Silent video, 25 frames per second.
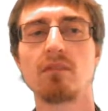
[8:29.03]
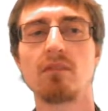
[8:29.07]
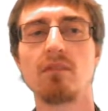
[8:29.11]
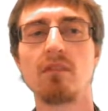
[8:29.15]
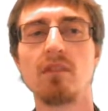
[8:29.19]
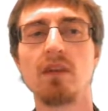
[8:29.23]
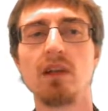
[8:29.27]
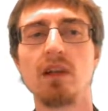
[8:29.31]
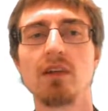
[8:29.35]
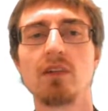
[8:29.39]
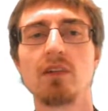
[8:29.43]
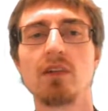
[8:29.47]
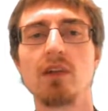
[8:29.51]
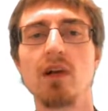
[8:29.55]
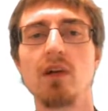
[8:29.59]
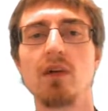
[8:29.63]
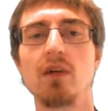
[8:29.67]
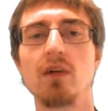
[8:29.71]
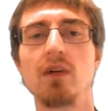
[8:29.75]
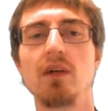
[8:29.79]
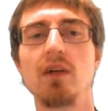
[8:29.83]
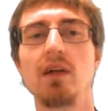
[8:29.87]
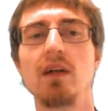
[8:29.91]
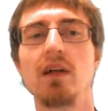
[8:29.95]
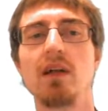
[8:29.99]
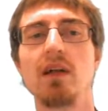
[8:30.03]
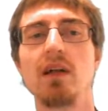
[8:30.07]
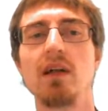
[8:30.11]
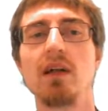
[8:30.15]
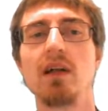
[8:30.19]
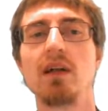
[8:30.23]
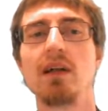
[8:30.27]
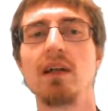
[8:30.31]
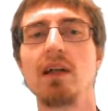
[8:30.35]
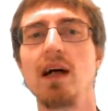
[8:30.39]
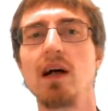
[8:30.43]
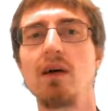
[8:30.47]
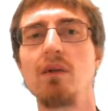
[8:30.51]
So
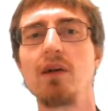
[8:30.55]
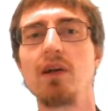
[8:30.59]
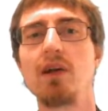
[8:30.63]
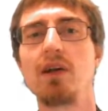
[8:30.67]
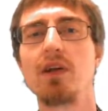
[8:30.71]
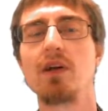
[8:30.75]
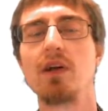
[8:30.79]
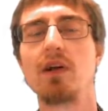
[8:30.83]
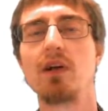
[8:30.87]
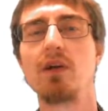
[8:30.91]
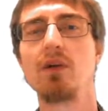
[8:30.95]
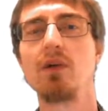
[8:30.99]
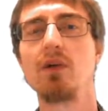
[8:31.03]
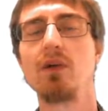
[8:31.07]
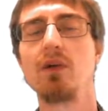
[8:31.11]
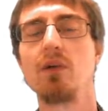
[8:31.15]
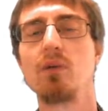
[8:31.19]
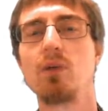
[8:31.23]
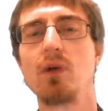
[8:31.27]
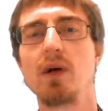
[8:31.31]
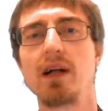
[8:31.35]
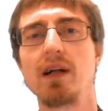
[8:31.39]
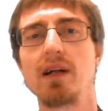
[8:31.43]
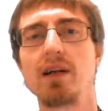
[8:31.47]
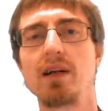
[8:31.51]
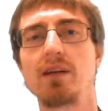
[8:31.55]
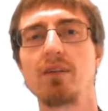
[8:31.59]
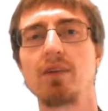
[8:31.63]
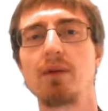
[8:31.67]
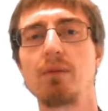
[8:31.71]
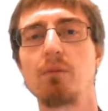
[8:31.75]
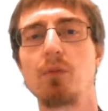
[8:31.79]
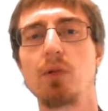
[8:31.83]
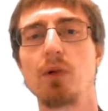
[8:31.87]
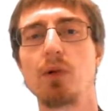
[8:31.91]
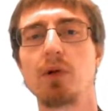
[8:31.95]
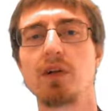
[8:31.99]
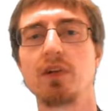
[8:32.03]
now we know where the
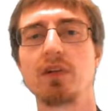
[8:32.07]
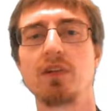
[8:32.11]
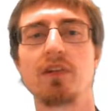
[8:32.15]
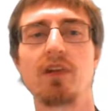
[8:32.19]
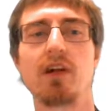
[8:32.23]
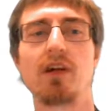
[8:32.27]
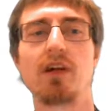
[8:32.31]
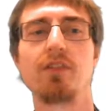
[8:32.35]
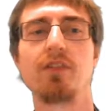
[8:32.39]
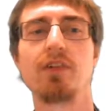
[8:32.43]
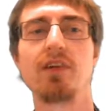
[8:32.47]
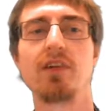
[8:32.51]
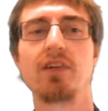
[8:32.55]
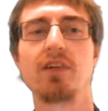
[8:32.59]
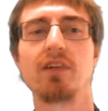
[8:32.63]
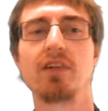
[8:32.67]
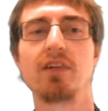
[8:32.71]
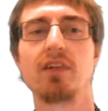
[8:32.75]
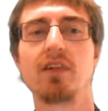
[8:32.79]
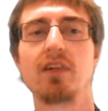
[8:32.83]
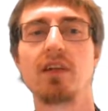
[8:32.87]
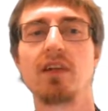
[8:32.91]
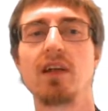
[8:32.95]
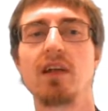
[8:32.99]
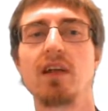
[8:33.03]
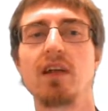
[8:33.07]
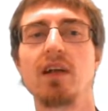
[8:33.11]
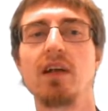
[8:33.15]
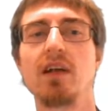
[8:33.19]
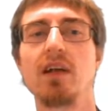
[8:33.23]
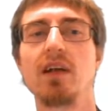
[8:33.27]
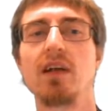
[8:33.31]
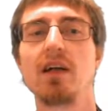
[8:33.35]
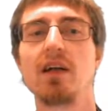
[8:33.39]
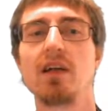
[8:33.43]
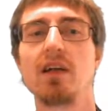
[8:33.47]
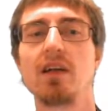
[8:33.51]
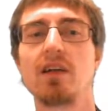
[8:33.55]
important stuff is.
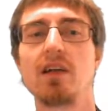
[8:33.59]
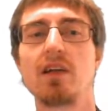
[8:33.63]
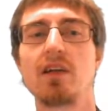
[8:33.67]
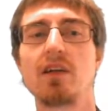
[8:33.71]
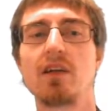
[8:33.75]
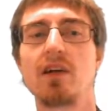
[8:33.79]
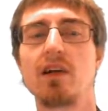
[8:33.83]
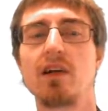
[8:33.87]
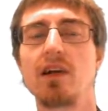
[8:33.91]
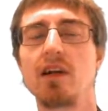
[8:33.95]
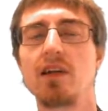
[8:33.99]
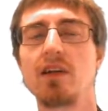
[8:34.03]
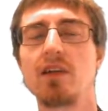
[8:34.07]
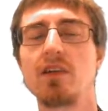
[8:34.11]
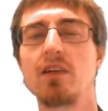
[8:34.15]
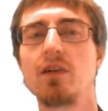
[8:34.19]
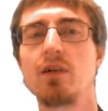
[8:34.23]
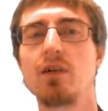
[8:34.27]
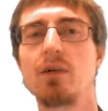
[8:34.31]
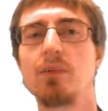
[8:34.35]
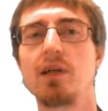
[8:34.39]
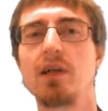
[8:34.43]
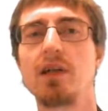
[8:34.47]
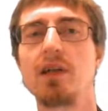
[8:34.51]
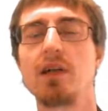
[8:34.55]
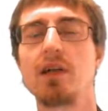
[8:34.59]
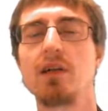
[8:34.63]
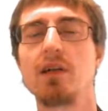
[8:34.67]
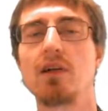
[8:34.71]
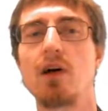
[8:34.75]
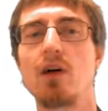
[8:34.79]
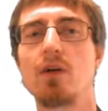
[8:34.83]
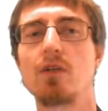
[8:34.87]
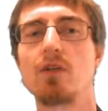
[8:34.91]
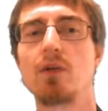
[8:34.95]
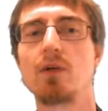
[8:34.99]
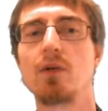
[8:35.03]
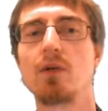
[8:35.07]
The target to be
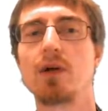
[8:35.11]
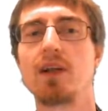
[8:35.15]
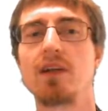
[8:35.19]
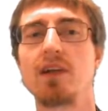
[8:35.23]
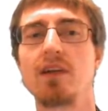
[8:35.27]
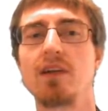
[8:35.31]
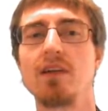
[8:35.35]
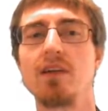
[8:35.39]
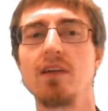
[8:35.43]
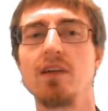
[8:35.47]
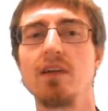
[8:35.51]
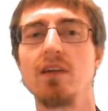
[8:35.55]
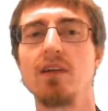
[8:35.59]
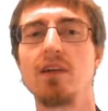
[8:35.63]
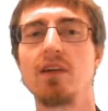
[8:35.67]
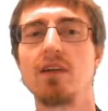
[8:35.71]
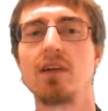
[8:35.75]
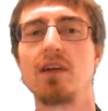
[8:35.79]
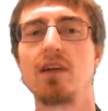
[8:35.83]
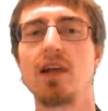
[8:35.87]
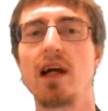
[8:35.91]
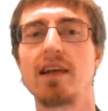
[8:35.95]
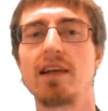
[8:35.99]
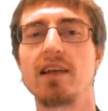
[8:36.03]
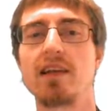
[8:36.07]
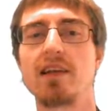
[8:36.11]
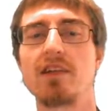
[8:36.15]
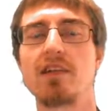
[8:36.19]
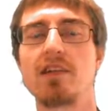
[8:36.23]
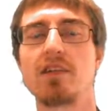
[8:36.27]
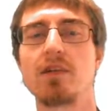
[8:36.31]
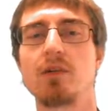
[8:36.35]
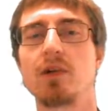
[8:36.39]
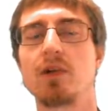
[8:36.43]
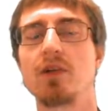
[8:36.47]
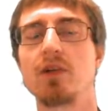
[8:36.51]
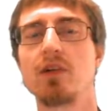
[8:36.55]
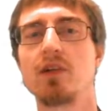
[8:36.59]
overwritten, that is the
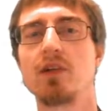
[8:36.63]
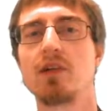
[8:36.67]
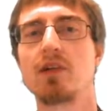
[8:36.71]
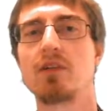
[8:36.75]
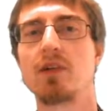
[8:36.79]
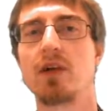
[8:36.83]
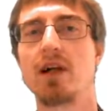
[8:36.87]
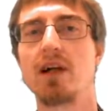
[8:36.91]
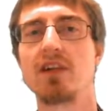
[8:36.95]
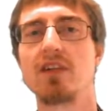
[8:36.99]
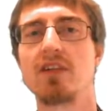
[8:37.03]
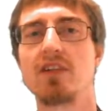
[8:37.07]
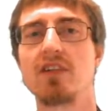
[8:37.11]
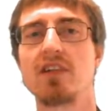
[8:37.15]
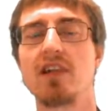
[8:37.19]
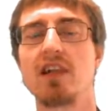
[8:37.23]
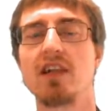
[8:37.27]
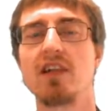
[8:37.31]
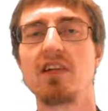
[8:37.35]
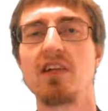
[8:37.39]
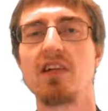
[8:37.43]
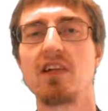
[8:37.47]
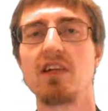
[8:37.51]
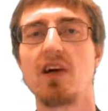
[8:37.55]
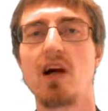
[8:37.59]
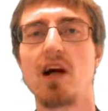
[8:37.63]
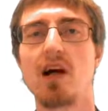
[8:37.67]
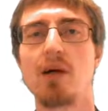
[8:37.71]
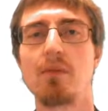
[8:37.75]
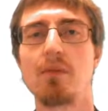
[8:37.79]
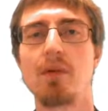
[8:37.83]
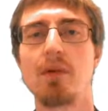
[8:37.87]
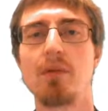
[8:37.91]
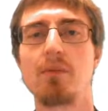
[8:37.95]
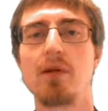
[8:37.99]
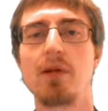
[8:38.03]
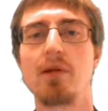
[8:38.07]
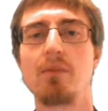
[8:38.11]
return address, is at
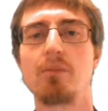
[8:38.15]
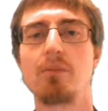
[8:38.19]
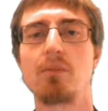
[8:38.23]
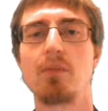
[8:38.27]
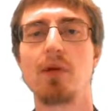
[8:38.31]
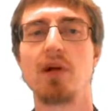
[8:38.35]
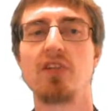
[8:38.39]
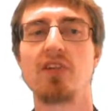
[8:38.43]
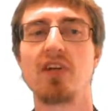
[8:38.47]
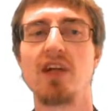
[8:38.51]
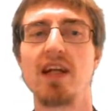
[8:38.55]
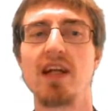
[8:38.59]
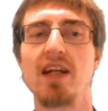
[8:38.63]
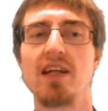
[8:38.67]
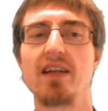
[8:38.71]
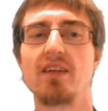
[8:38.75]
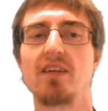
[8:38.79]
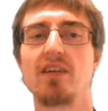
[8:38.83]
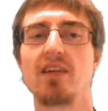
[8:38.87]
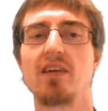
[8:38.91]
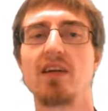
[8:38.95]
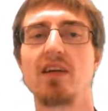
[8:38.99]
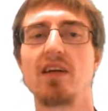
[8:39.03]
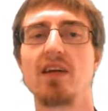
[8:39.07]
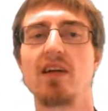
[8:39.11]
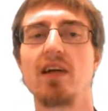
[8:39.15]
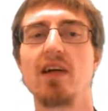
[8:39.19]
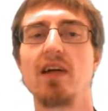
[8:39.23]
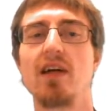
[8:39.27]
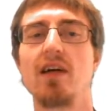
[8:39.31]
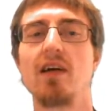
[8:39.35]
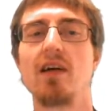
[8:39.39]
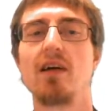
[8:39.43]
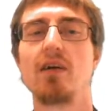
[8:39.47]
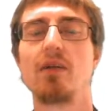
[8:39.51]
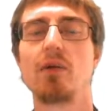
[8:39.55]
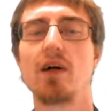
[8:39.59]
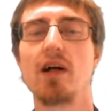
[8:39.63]
RBP plus 8,
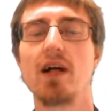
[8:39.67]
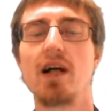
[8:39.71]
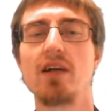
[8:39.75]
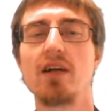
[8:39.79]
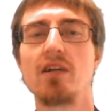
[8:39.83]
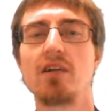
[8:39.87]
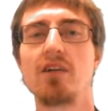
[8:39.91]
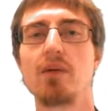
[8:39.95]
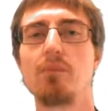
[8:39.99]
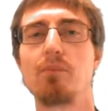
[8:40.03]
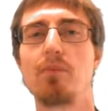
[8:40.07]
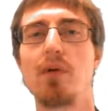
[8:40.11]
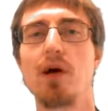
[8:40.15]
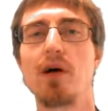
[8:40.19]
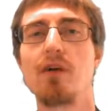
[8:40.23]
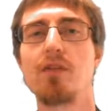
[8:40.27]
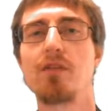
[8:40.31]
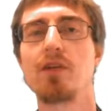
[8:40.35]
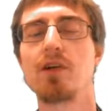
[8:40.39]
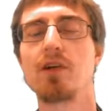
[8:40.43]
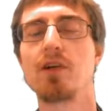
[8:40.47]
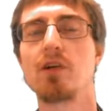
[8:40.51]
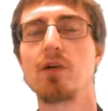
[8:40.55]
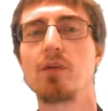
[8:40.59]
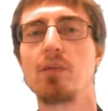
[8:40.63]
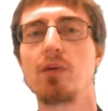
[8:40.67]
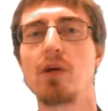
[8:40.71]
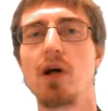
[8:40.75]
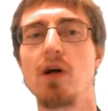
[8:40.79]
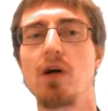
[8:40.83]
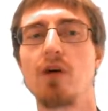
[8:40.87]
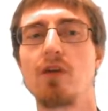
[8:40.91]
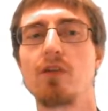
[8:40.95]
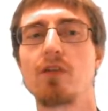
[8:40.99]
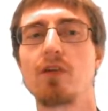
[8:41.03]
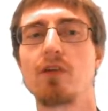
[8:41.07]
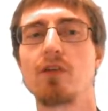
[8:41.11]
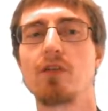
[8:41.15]
whereas the buffer to be
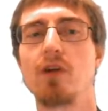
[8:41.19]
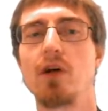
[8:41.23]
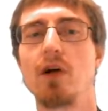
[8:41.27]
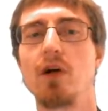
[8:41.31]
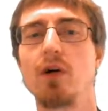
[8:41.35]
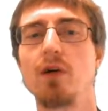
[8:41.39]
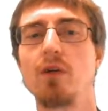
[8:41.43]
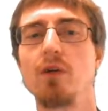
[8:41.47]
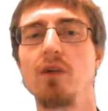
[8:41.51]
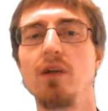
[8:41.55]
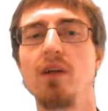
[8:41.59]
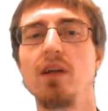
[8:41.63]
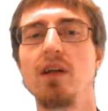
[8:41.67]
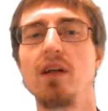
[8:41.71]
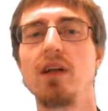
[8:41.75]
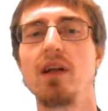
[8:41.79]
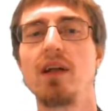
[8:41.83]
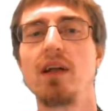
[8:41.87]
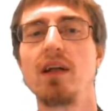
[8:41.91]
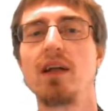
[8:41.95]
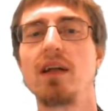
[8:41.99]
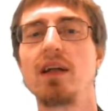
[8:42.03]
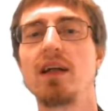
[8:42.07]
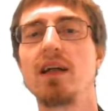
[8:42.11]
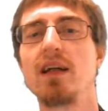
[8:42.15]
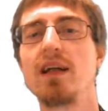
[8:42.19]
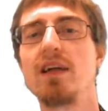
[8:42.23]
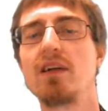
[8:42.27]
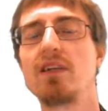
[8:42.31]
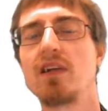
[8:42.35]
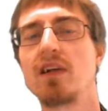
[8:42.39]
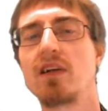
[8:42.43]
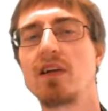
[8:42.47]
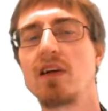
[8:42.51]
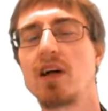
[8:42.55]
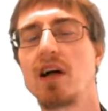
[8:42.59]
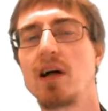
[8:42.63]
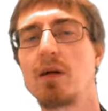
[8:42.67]
overflown is at
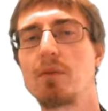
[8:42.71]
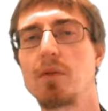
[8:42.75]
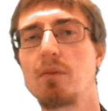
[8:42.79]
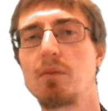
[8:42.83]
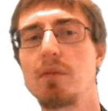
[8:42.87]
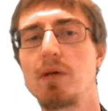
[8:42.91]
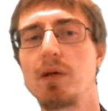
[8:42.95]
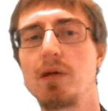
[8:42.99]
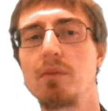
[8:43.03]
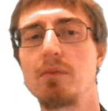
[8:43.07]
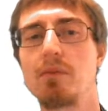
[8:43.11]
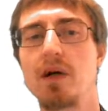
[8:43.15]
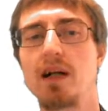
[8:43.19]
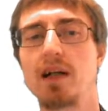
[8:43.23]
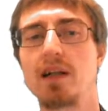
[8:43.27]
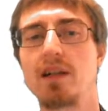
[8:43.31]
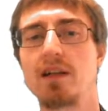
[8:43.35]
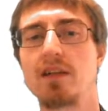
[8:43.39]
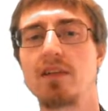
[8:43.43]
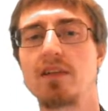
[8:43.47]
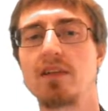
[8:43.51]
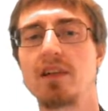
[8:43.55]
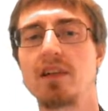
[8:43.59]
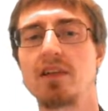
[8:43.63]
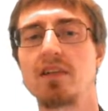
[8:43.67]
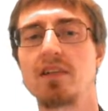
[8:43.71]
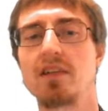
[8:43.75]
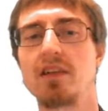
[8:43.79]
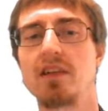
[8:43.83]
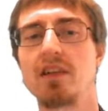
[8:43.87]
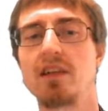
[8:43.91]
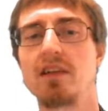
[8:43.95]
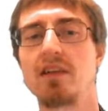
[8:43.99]
RBP minus 16.